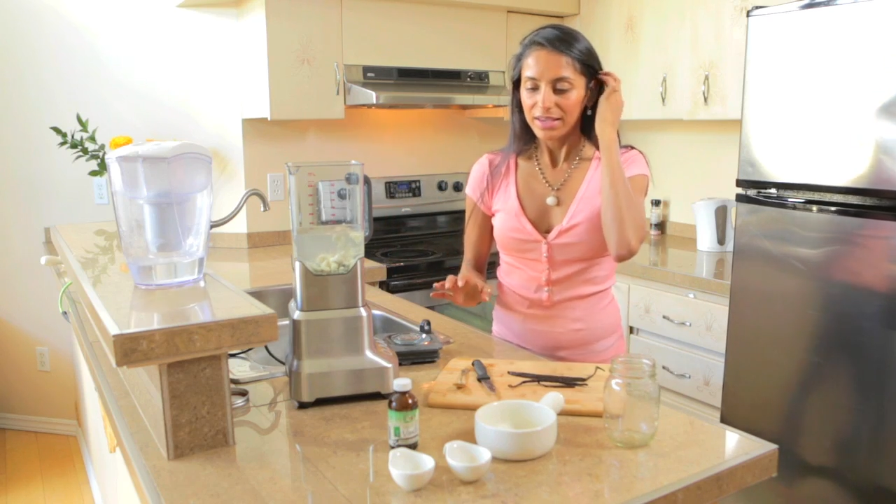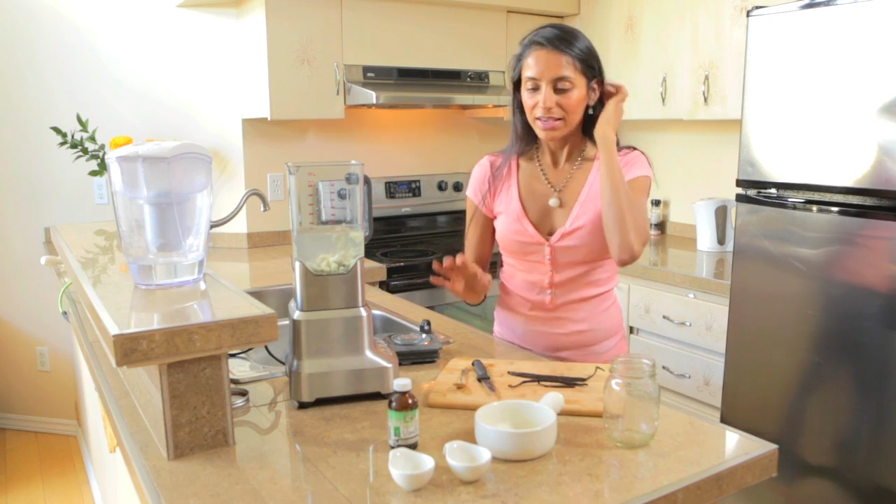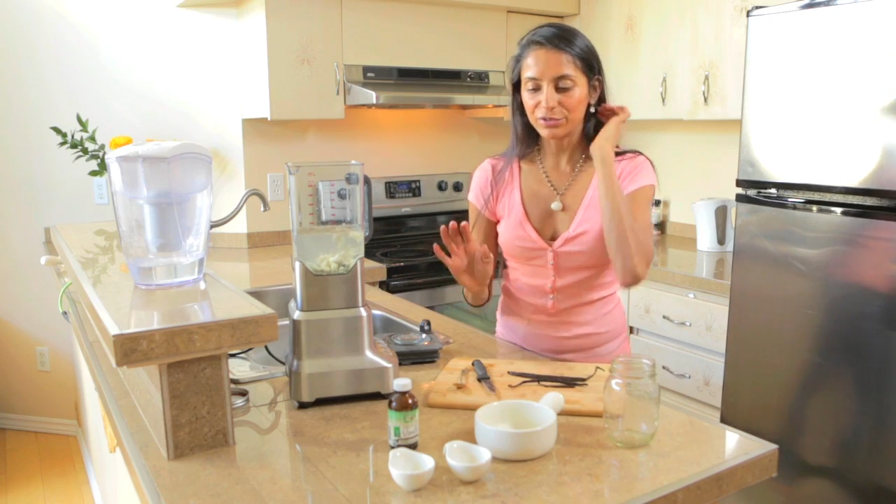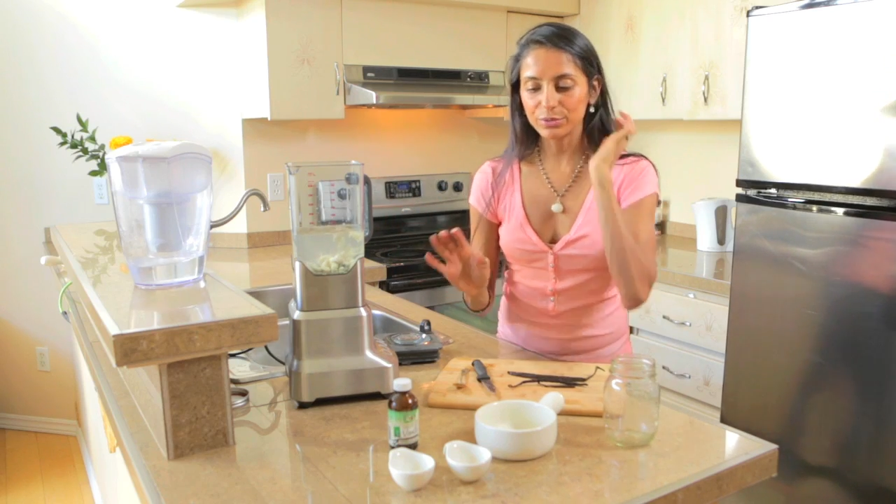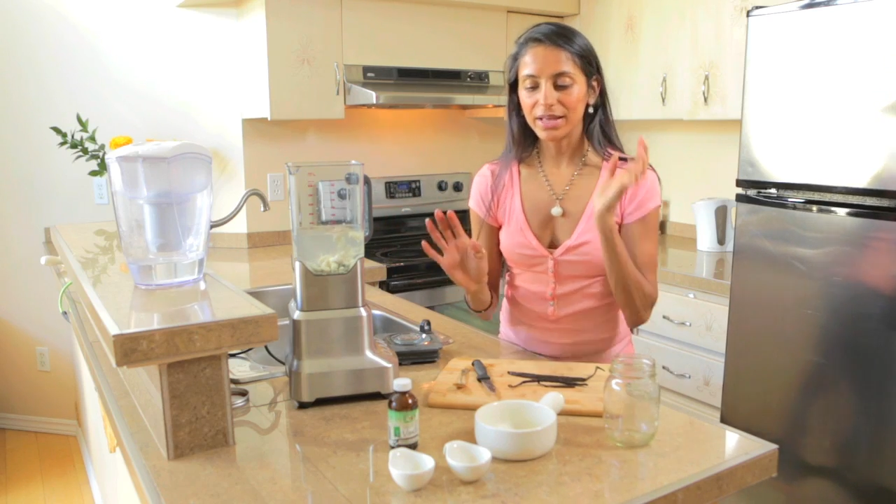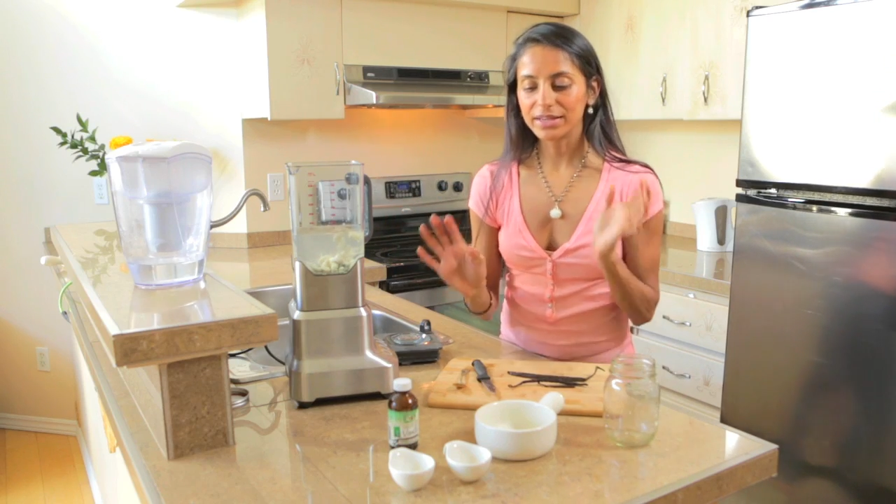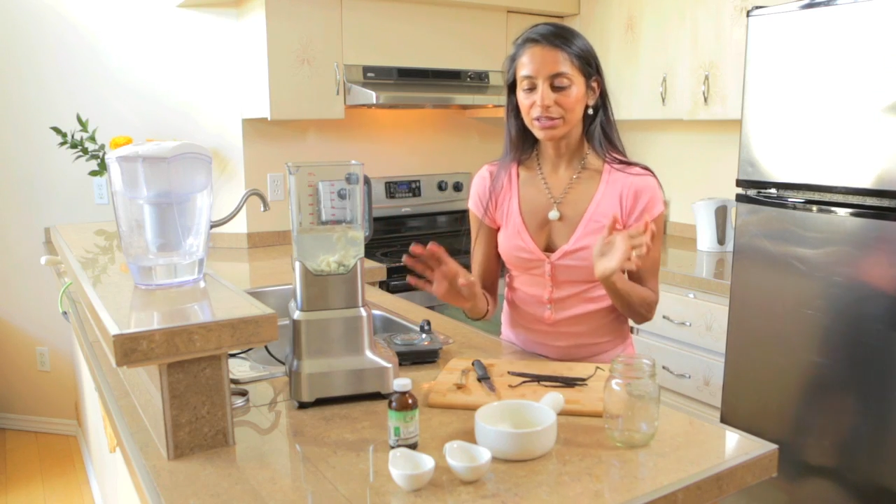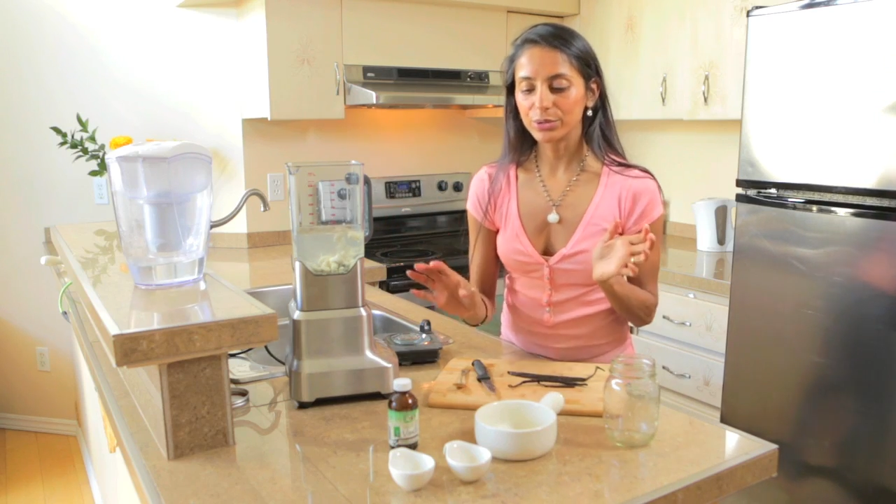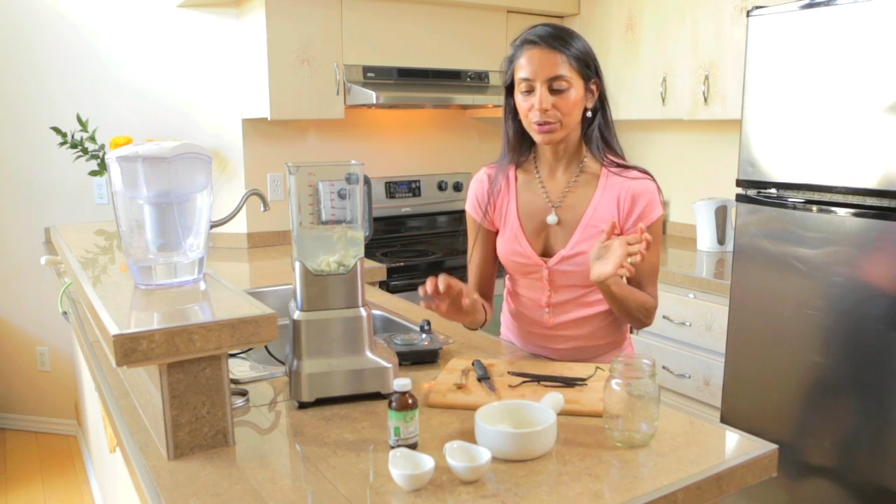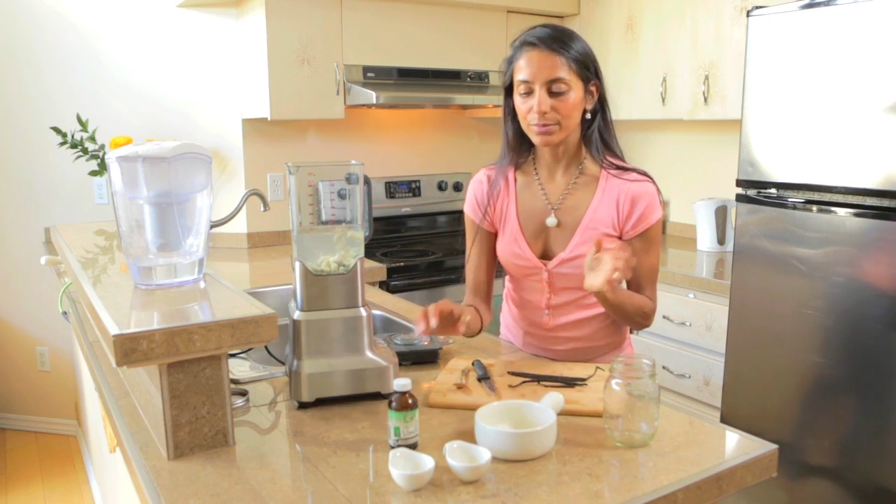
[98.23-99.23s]
If you
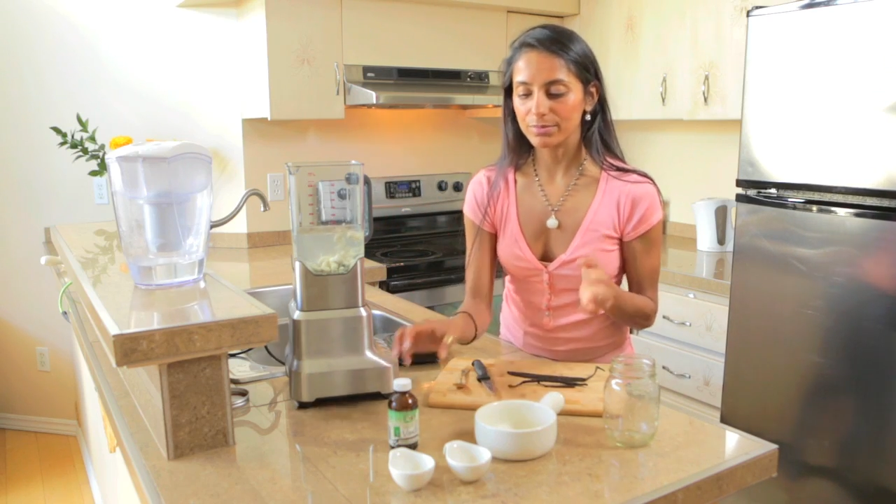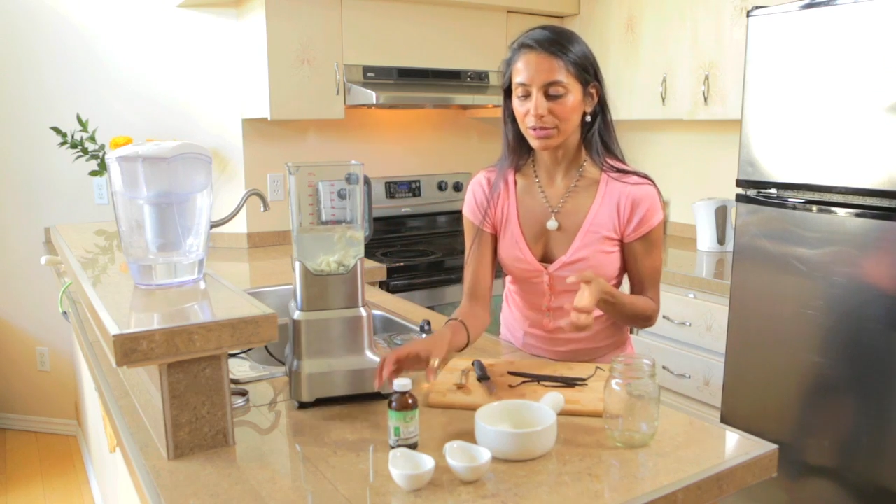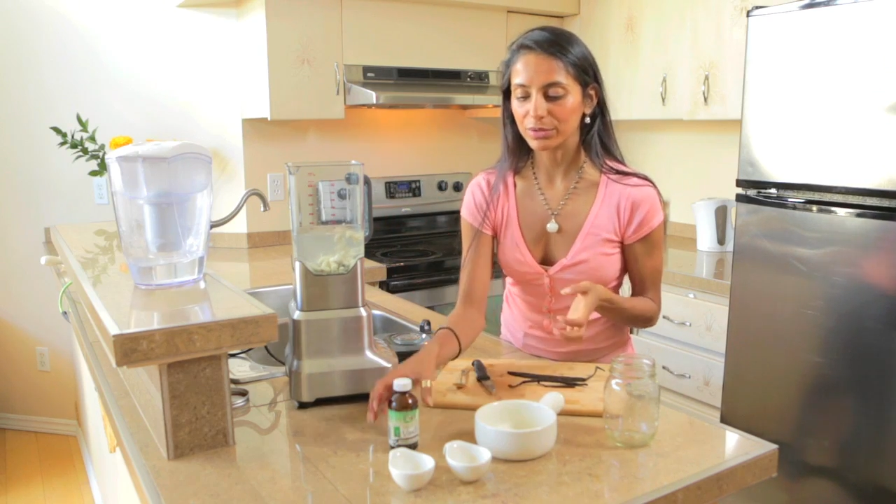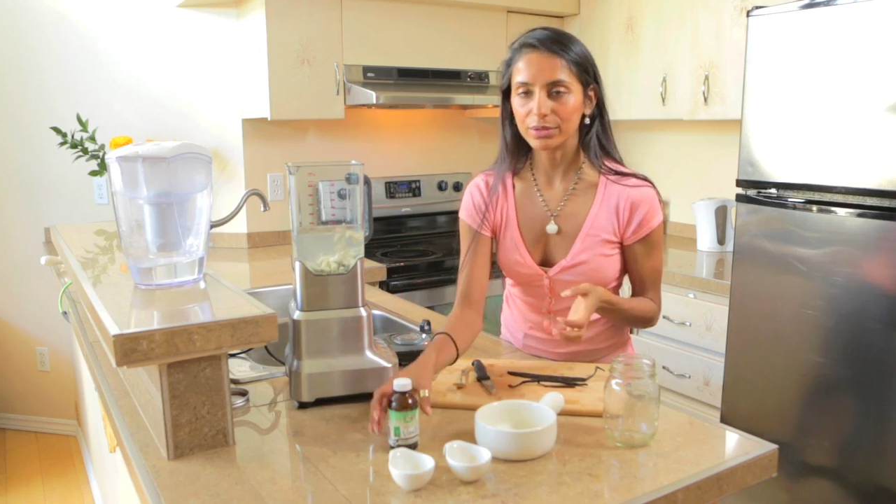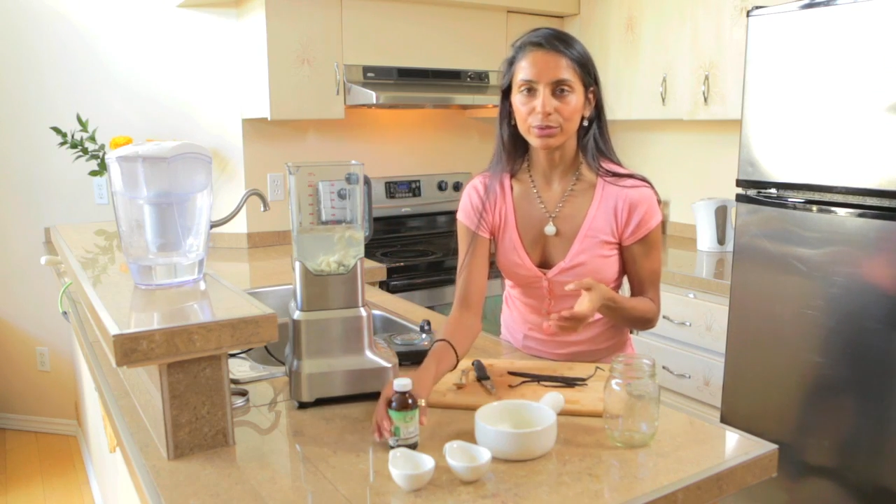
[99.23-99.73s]
like your milk